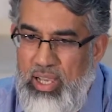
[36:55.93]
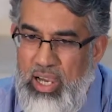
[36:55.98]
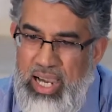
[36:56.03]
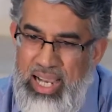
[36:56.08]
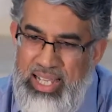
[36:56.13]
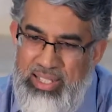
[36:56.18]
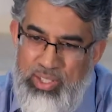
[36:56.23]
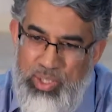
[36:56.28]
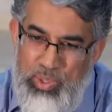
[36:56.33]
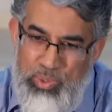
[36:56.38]

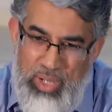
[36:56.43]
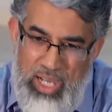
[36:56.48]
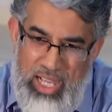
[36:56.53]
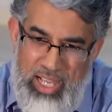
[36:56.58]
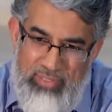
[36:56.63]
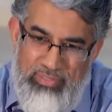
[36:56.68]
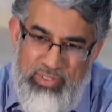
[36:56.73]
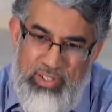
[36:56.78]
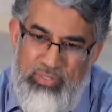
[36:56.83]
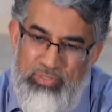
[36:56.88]
I know I
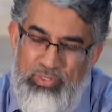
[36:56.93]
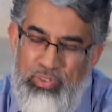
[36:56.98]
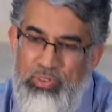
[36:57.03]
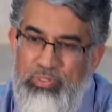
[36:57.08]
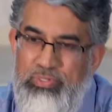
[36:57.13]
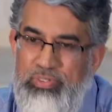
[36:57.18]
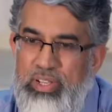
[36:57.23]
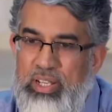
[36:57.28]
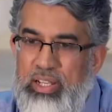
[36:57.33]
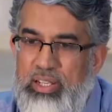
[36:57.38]
haven't
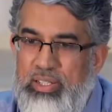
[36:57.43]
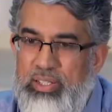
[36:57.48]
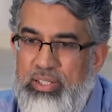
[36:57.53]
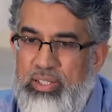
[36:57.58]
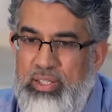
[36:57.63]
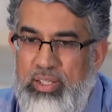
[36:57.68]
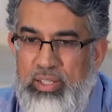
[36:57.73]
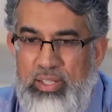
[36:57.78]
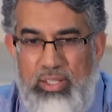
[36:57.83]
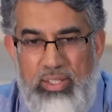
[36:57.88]
fulfilled
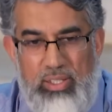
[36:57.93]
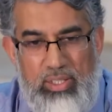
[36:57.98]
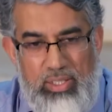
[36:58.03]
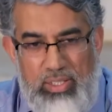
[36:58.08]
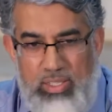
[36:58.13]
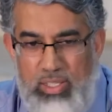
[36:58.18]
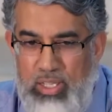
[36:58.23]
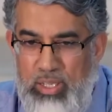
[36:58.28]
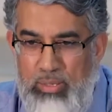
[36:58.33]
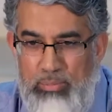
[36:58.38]

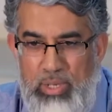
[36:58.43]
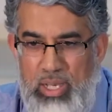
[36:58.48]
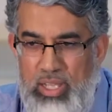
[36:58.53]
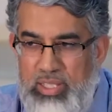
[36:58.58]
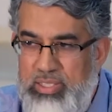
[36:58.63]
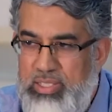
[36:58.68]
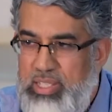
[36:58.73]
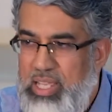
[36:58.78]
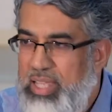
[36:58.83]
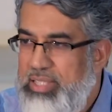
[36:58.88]
the
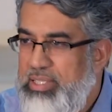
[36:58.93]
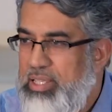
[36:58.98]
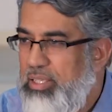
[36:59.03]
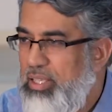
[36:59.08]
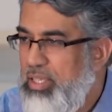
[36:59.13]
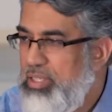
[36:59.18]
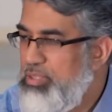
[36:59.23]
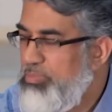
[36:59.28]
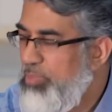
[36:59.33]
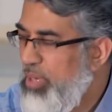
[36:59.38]
commands as
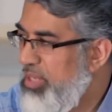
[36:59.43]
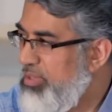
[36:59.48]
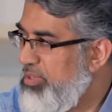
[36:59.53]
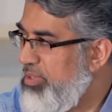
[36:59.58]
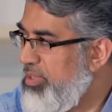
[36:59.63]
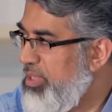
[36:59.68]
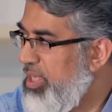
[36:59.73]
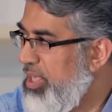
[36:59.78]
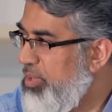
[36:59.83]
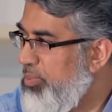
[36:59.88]
Allah subhanahu wa
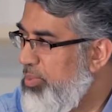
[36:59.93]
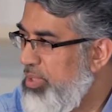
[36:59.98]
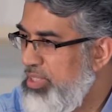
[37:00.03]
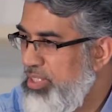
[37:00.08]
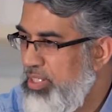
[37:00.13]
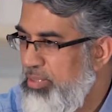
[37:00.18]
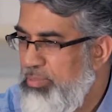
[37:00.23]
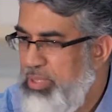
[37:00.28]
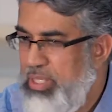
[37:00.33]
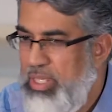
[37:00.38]
ta'ala
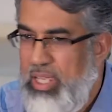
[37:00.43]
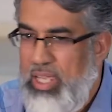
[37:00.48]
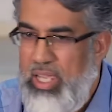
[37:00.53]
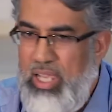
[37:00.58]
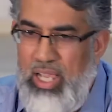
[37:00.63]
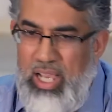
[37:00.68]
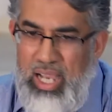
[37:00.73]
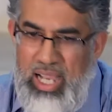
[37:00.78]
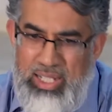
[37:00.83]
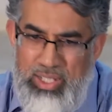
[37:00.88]
wanted me.
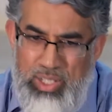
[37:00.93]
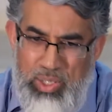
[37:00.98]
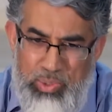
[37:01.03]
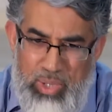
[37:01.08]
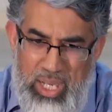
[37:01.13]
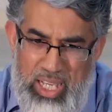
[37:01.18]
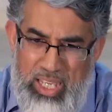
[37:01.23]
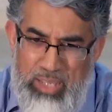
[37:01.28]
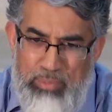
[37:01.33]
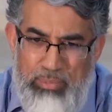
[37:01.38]
I know
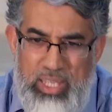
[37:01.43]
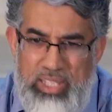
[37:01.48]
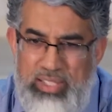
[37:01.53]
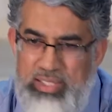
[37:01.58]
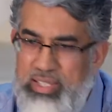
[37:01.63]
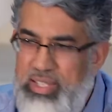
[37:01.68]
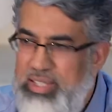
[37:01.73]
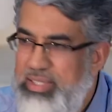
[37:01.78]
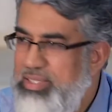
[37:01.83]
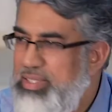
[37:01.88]
I commit
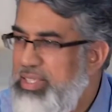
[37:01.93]
sins